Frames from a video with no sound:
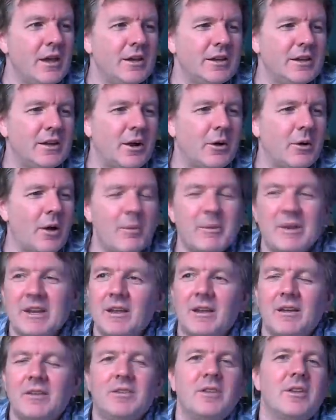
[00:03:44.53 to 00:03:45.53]
You know, I
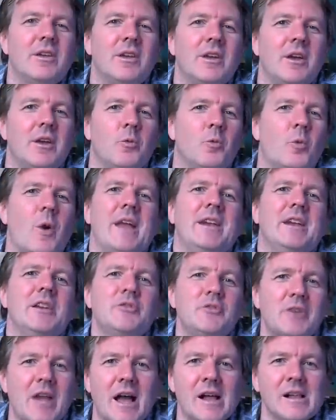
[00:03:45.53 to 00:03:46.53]
mean, when
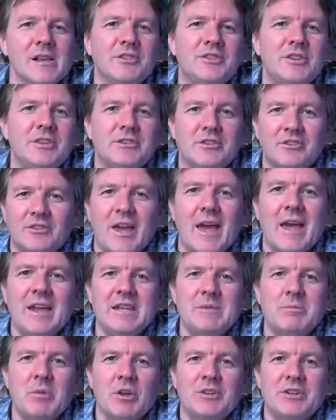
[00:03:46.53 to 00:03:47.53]
in reality does
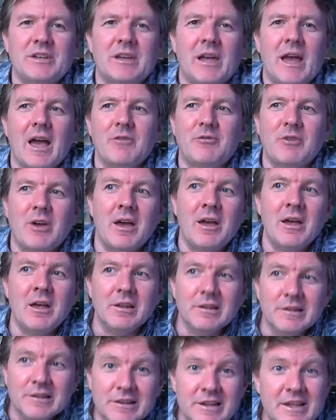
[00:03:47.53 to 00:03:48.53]
anybody ever
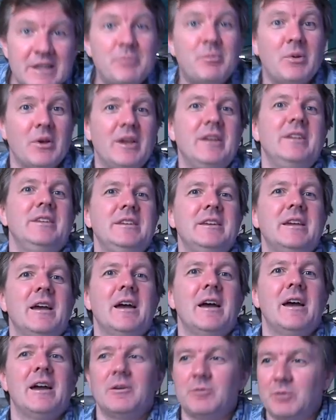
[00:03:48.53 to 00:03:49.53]
leap in the
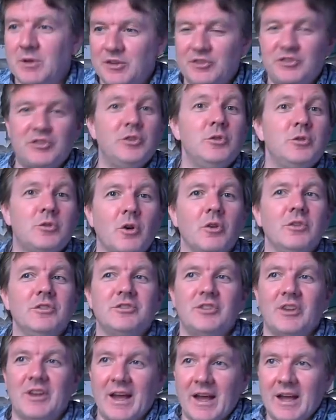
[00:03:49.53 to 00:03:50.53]
air with two
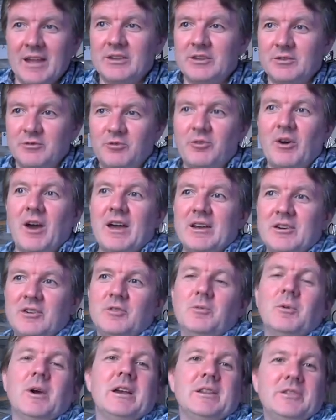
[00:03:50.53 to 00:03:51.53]
guns in hand and firing
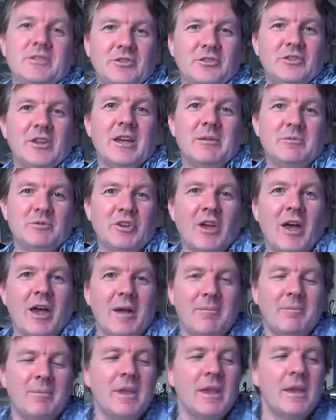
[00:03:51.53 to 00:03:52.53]
away at the same
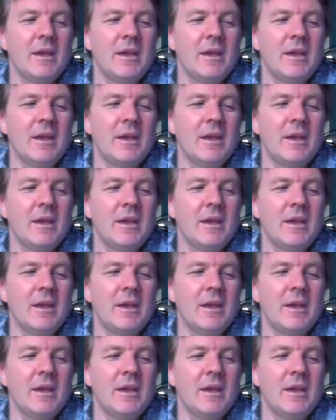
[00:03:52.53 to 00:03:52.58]
time?